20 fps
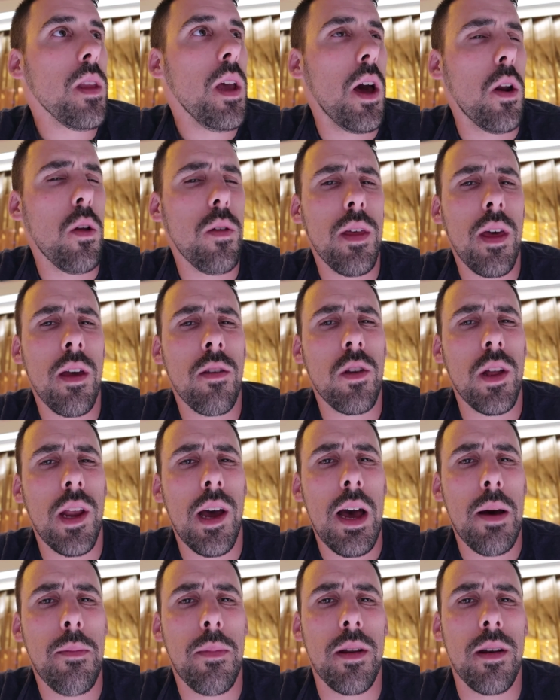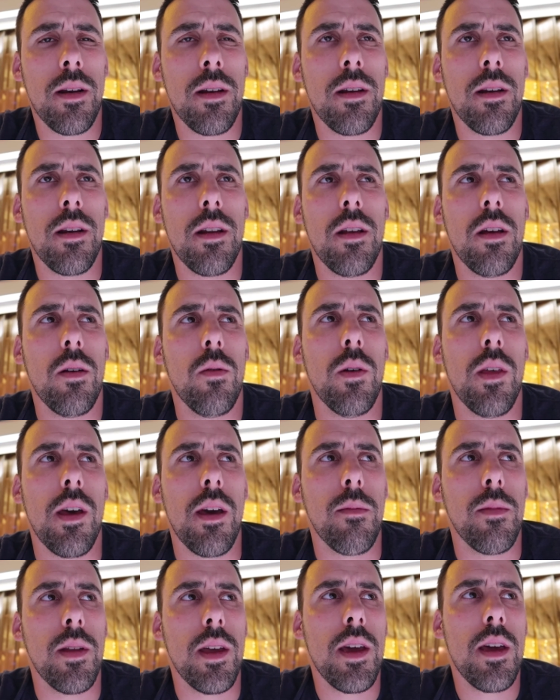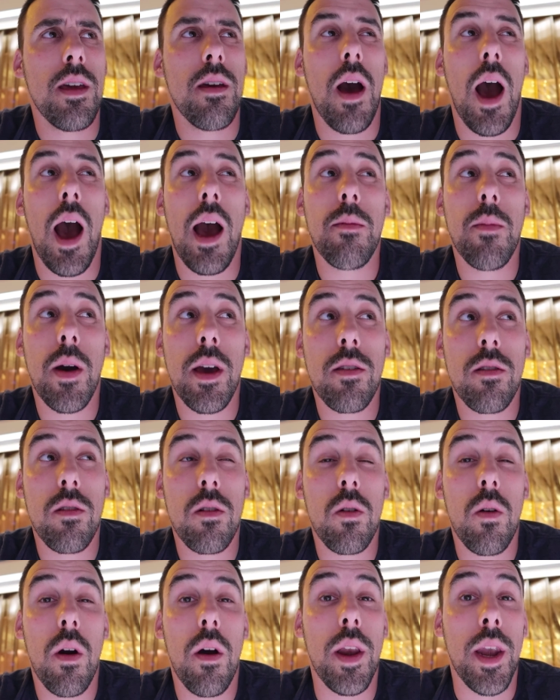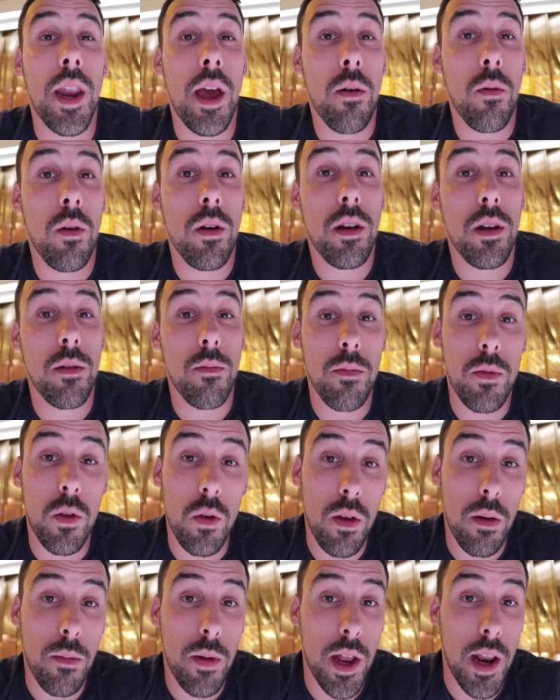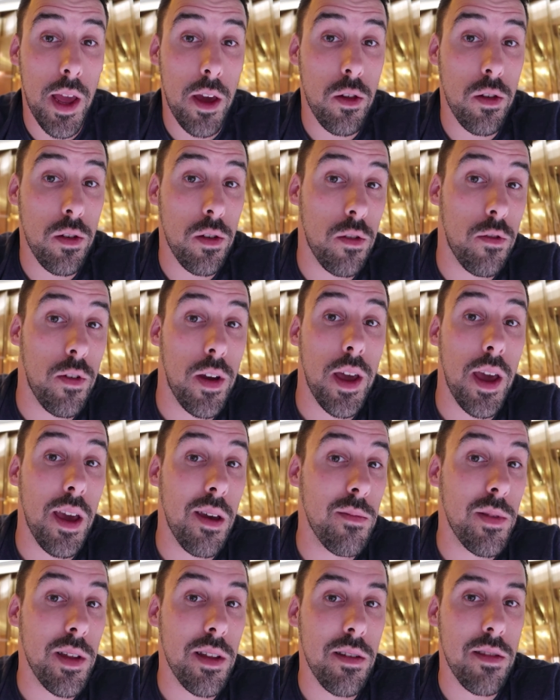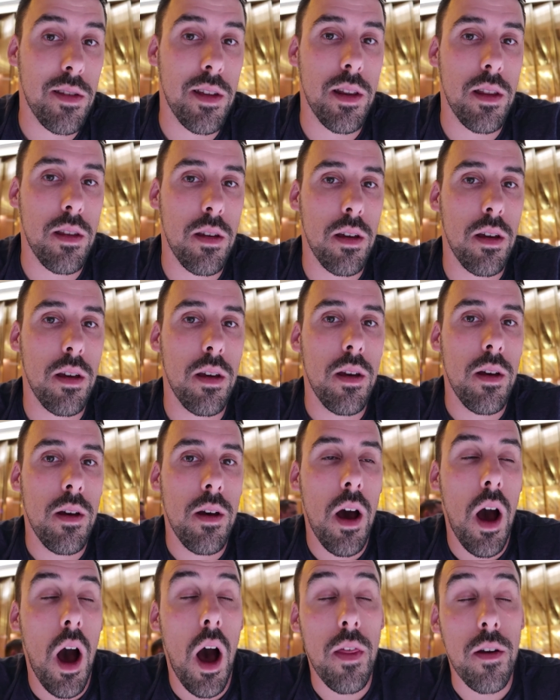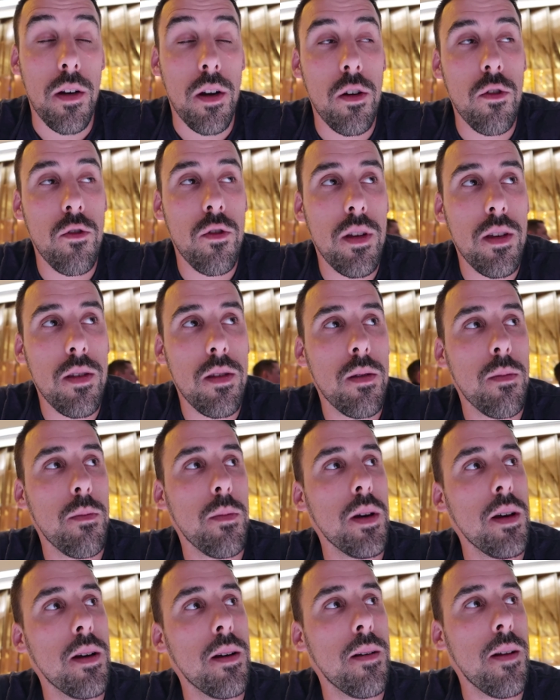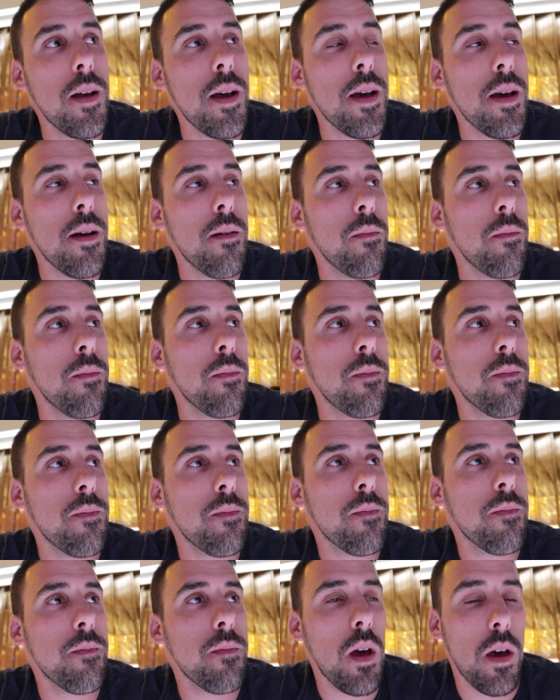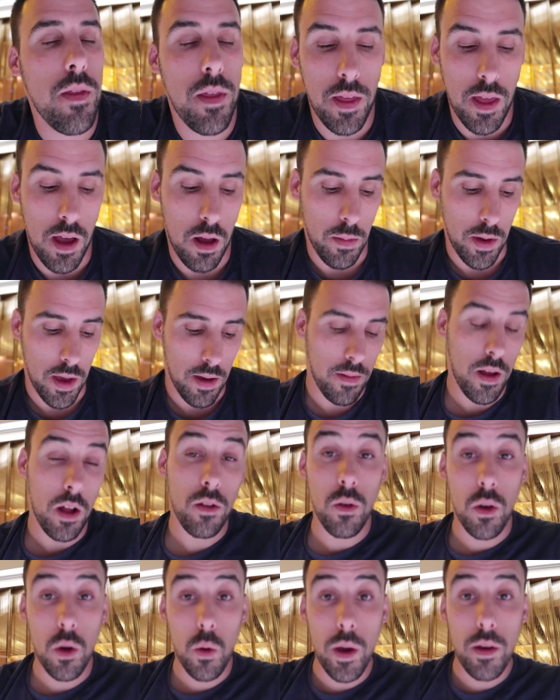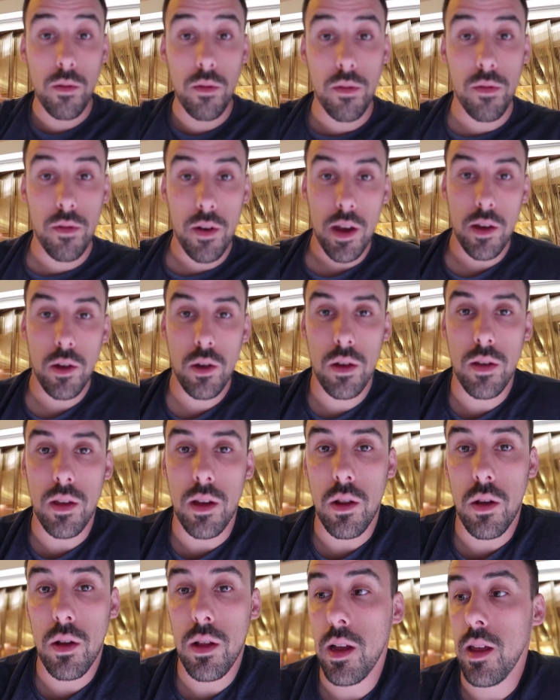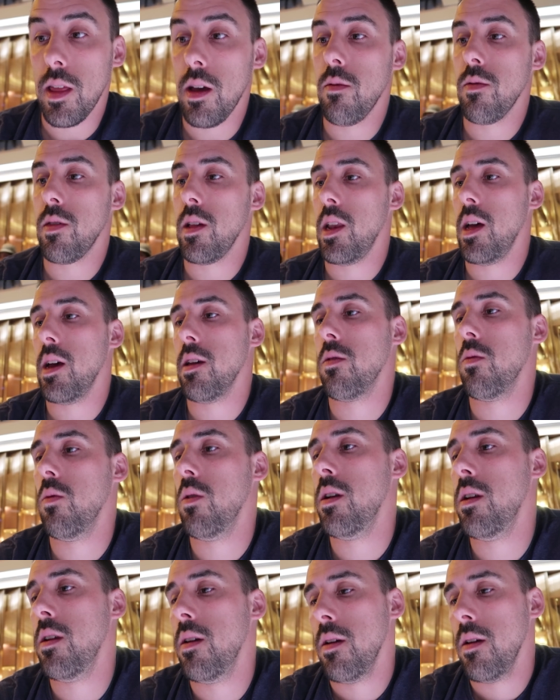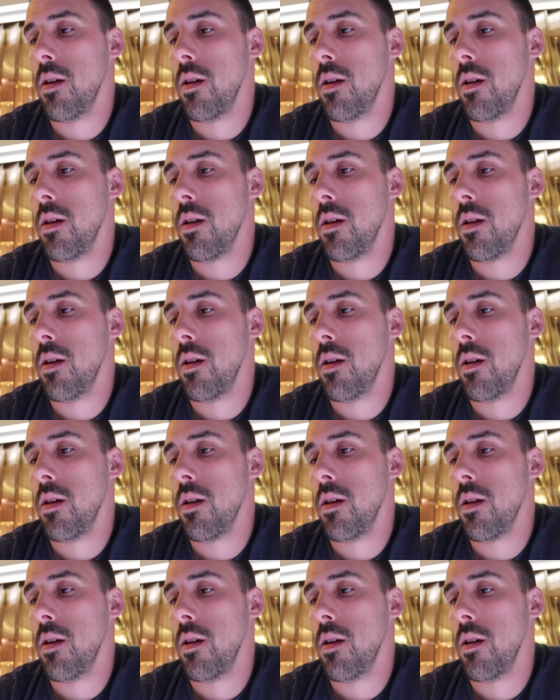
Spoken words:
I don't think that's going to happen with AMD. I might still go out and network and do them connections to try and get AMDetails into other countries. But I think that'll be it. I'll do a quick refresh because it looked like that was the last one.